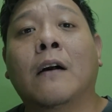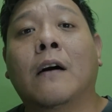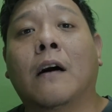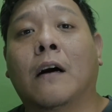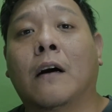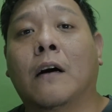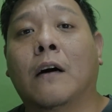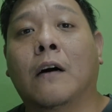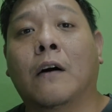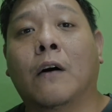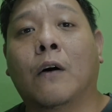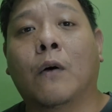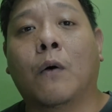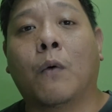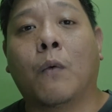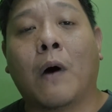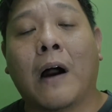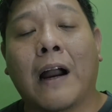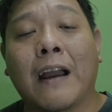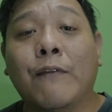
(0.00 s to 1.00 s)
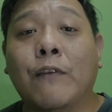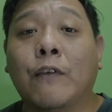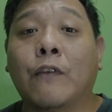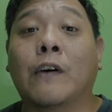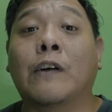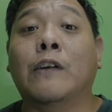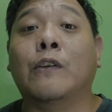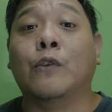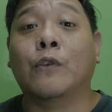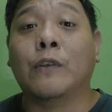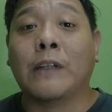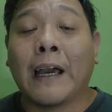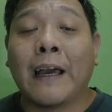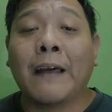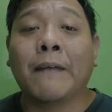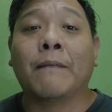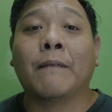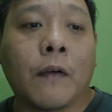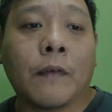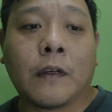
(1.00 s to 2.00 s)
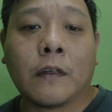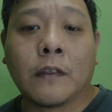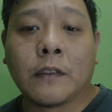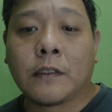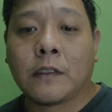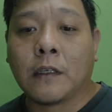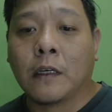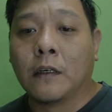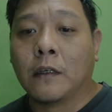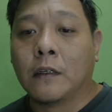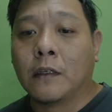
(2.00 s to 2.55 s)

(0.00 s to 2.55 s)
Why we want to do that? Because